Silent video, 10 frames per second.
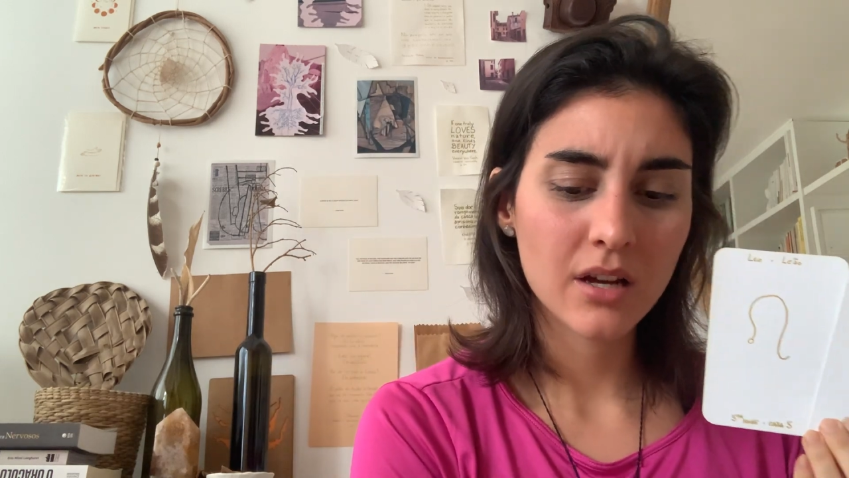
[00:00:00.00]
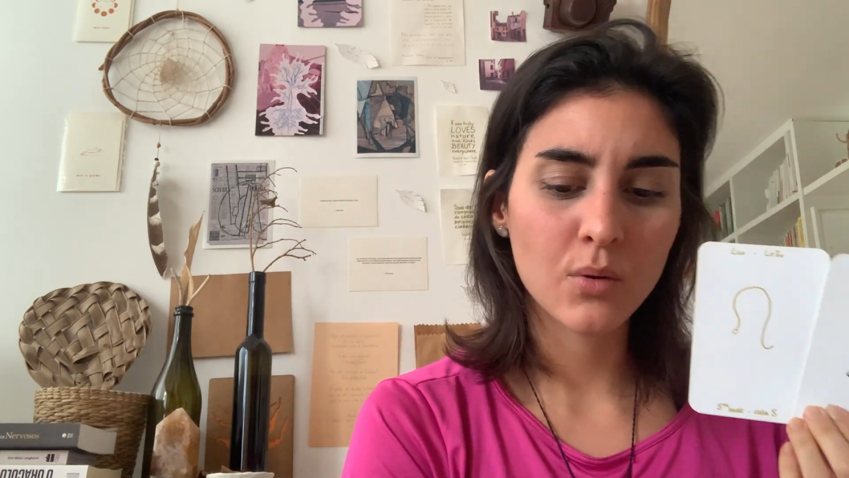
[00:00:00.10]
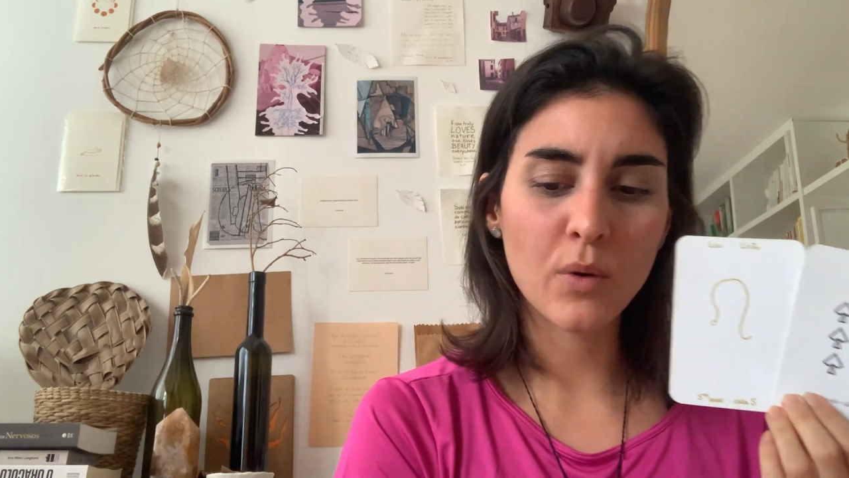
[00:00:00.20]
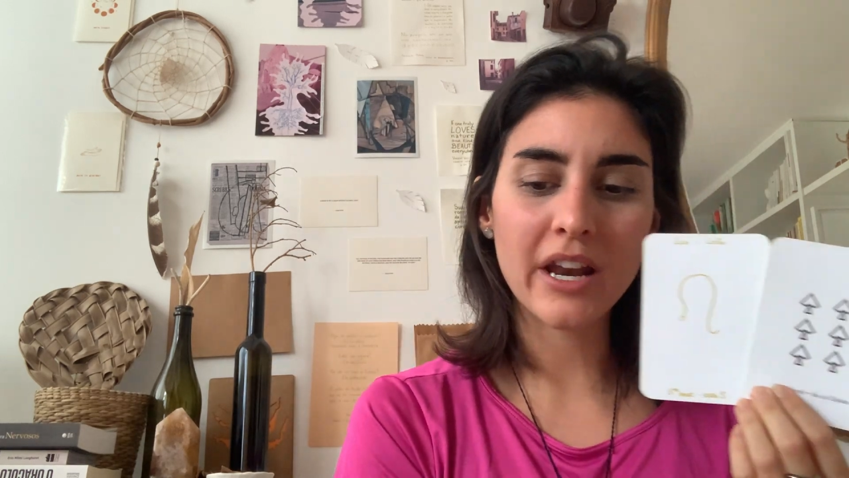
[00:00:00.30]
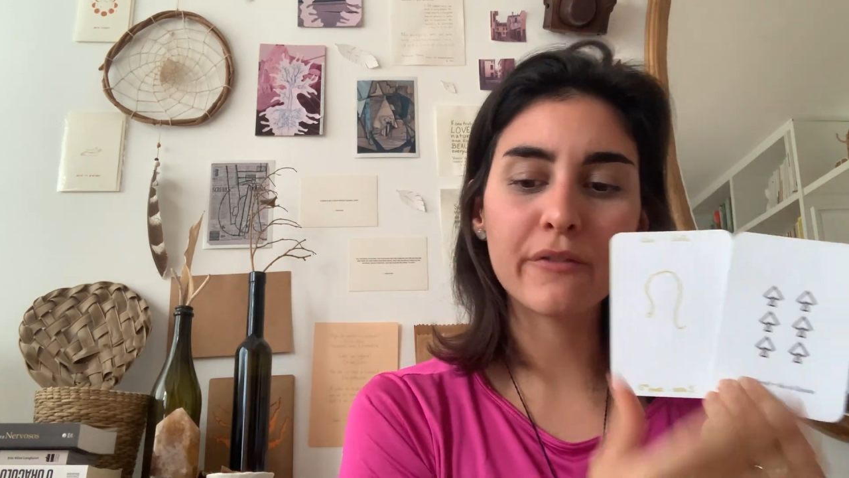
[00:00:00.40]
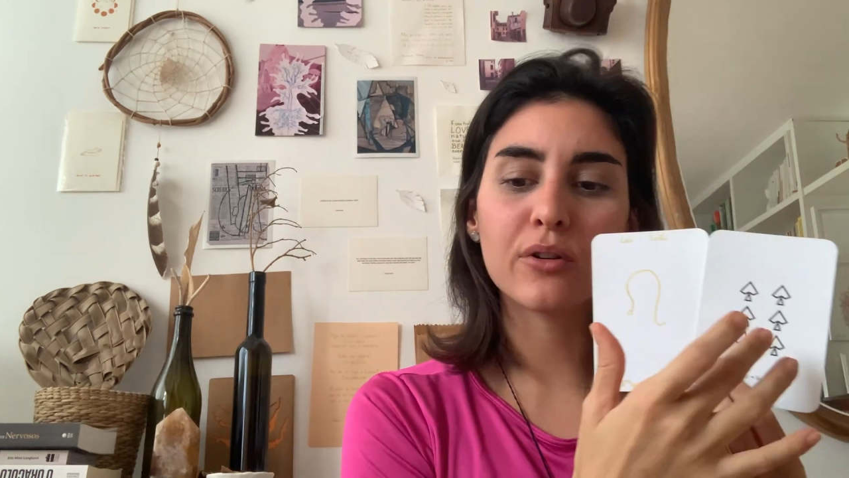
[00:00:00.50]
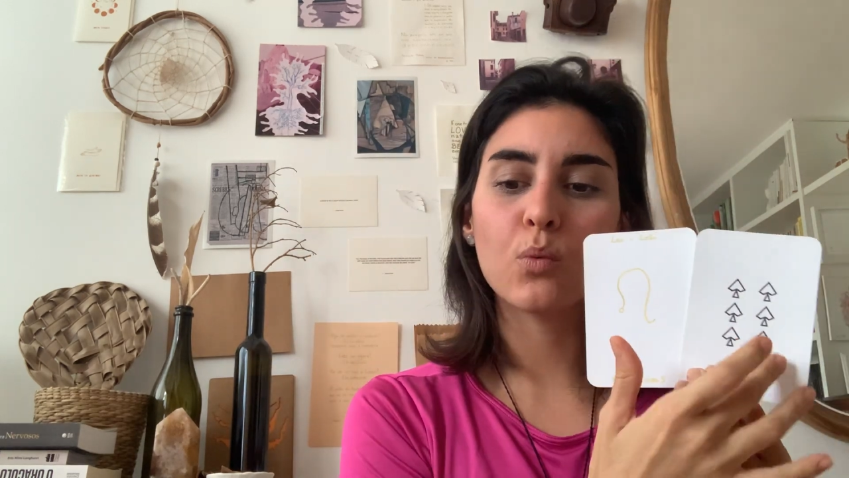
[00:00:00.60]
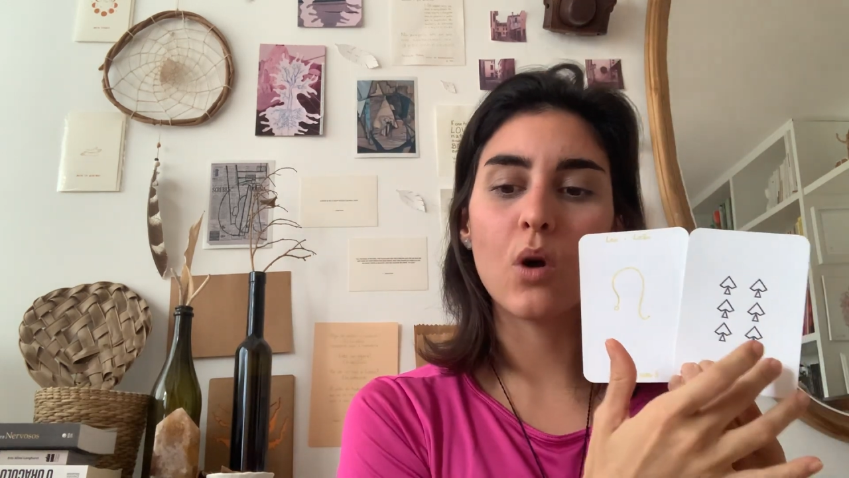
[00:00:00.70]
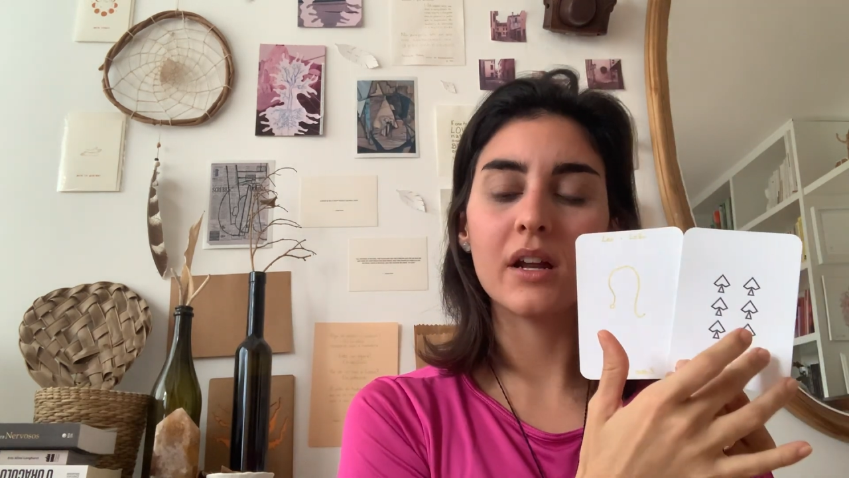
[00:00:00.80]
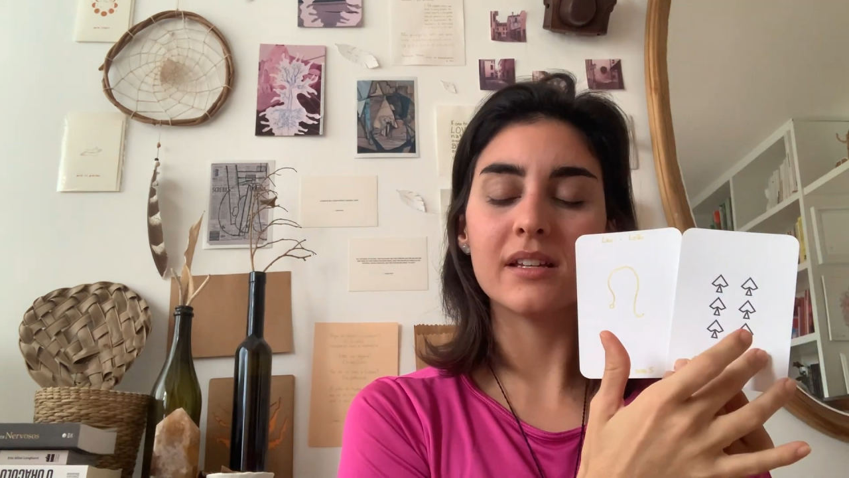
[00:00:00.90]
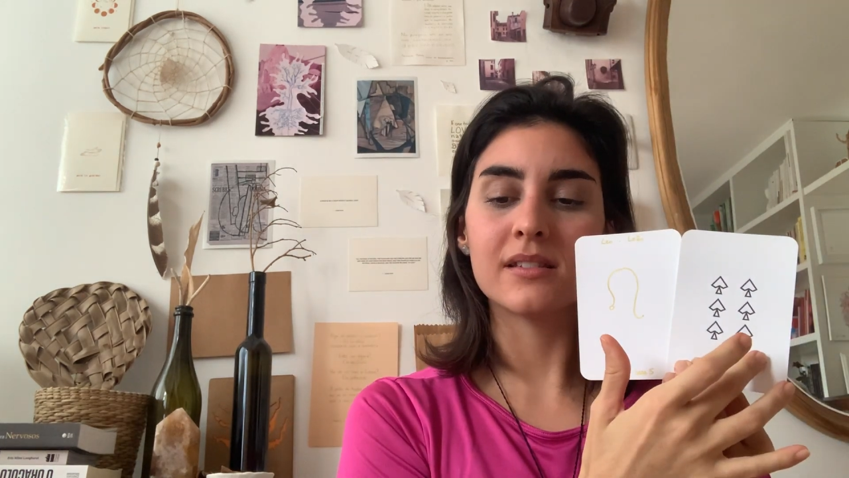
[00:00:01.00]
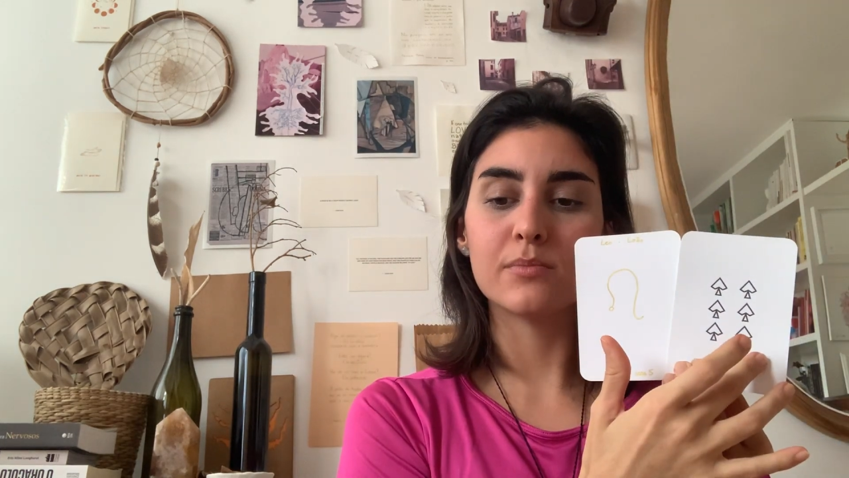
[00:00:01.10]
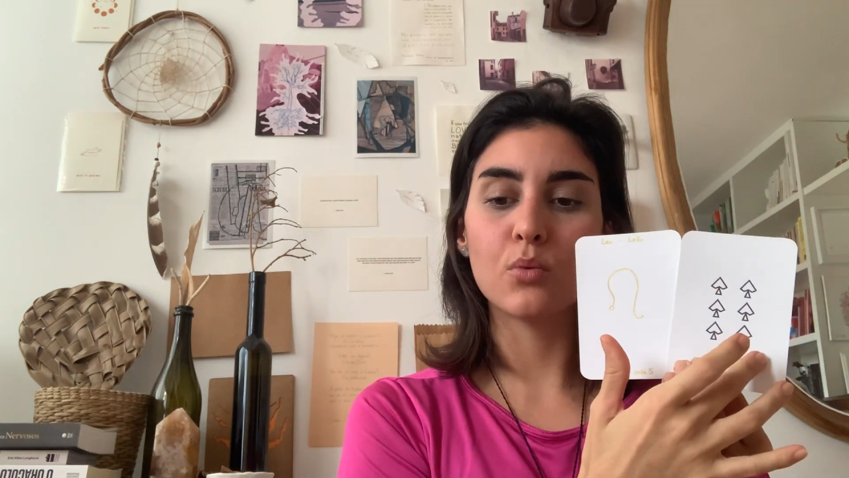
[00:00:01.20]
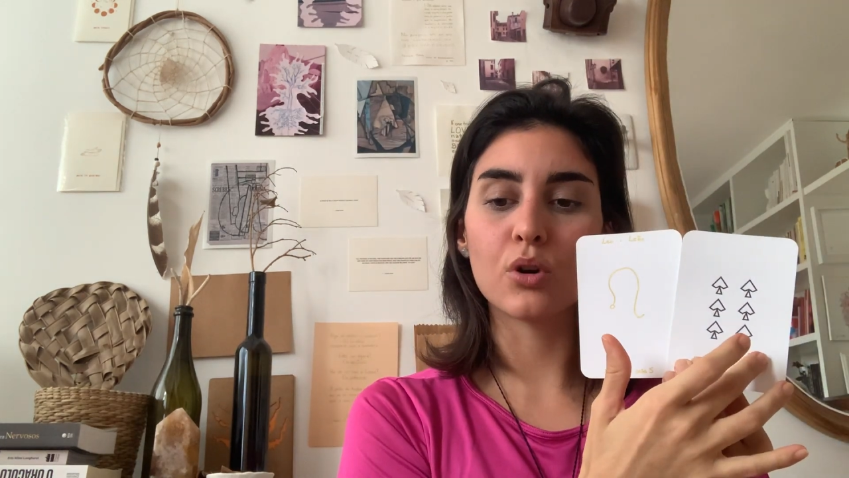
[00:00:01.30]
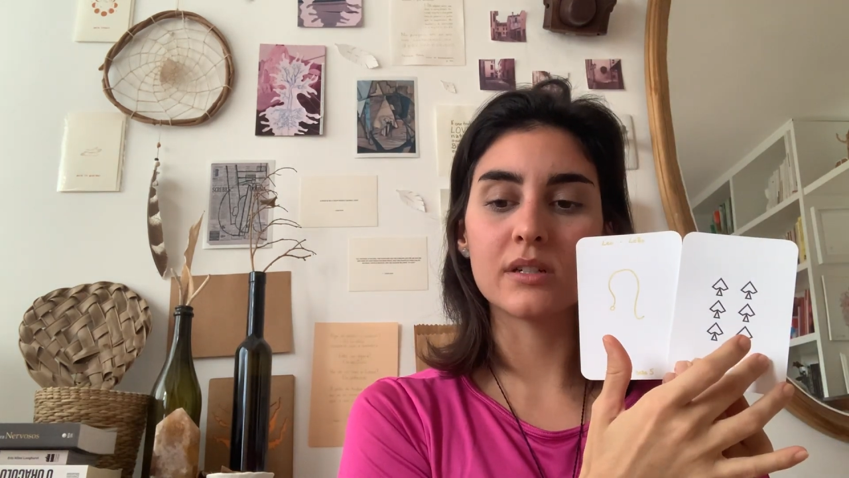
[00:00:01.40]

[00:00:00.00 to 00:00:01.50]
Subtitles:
whenever one is more